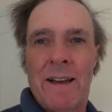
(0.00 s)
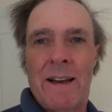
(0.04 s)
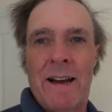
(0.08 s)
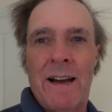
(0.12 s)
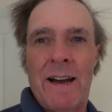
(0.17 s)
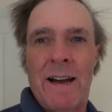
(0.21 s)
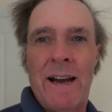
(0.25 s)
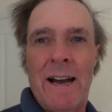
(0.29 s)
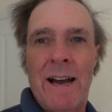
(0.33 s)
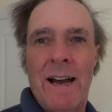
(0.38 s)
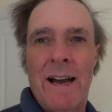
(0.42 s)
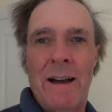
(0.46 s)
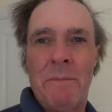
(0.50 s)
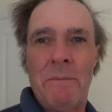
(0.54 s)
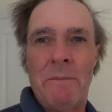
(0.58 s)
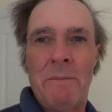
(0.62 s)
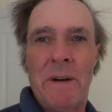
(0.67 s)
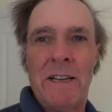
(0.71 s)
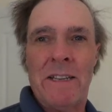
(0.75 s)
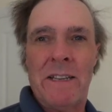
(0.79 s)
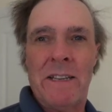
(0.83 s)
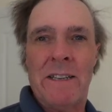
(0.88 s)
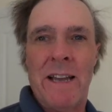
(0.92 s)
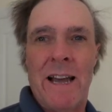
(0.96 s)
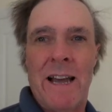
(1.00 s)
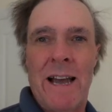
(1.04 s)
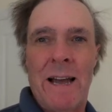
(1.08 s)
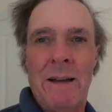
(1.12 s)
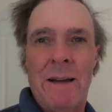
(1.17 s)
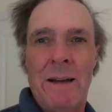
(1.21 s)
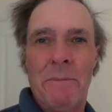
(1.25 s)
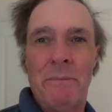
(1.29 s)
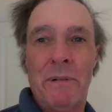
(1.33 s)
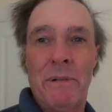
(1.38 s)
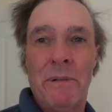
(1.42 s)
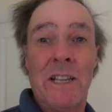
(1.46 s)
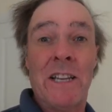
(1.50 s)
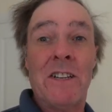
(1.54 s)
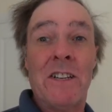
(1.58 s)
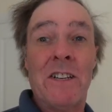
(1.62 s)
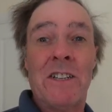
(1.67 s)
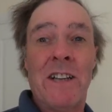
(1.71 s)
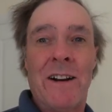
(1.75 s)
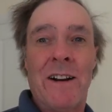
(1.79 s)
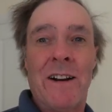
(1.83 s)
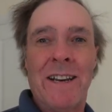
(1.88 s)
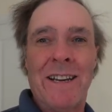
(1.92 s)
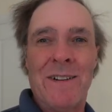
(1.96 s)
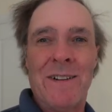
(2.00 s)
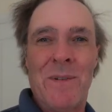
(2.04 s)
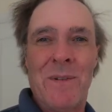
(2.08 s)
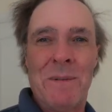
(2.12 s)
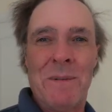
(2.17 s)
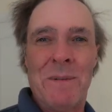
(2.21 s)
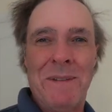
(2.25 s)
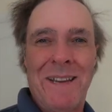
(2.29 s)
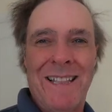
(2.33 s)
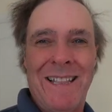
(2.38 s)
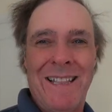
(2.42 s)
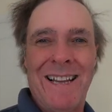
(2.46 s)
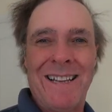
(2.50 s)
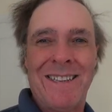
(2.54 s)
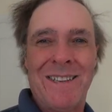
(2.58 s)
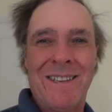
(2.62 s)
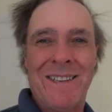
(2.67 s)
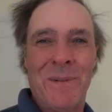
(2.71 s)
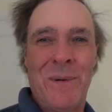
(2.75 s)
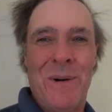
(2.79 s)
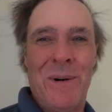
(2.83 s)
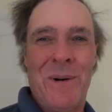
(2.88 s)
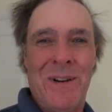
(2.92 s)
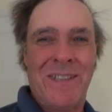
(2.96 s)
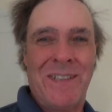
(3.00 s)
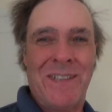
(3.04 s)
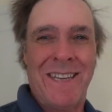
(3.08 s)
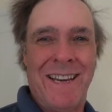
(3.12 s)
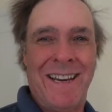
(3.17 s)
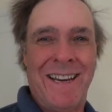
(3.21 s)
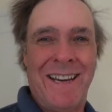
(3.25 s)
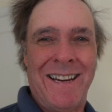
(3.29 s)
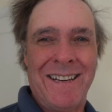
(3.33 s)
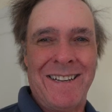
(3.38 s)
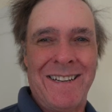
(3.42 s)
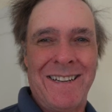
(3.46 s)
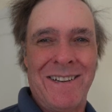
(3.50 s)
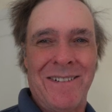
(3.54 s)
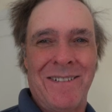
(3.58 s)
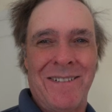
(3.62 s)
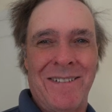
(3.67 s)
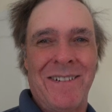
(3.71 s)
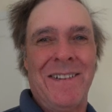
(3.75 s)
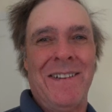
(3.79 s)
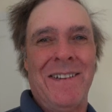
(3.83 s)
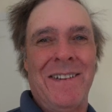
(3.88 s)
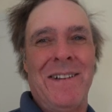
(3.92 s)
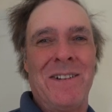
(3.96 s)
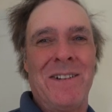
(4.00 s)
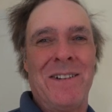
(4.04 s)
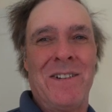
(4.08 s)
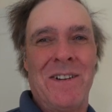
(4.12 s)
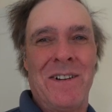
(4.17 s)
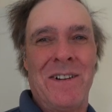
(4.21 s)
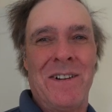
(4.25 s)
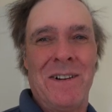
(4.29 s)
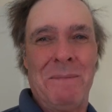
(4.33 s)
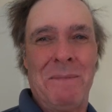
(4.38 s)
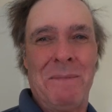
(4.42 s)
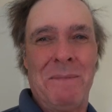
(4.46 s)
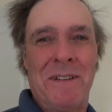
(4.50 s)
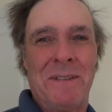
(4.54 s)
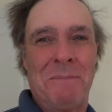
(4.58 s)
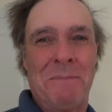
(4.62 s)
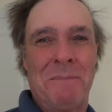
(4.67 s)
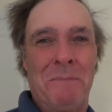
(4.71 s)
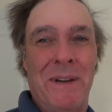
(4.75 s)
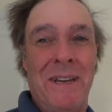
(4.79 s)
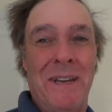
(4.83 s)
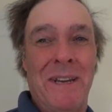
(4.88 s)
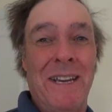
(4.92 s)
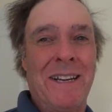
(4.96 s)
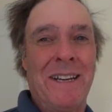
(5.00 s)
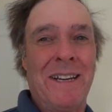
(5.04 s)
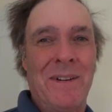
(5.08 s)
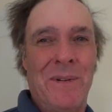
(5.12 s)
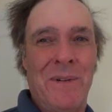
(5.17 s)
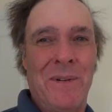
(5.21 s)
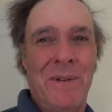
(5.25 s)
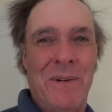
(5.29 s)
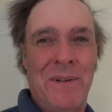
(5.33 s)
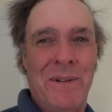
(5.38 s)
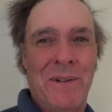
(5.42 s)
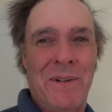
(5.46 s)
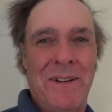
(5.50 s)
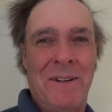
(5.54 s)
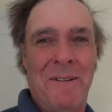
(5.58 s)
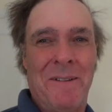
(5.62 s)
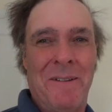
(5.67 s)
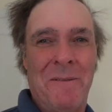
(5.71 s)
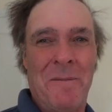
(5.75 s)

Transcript: But please don't ignore me. That's the worst thing you can do on YouTube, is be ignored.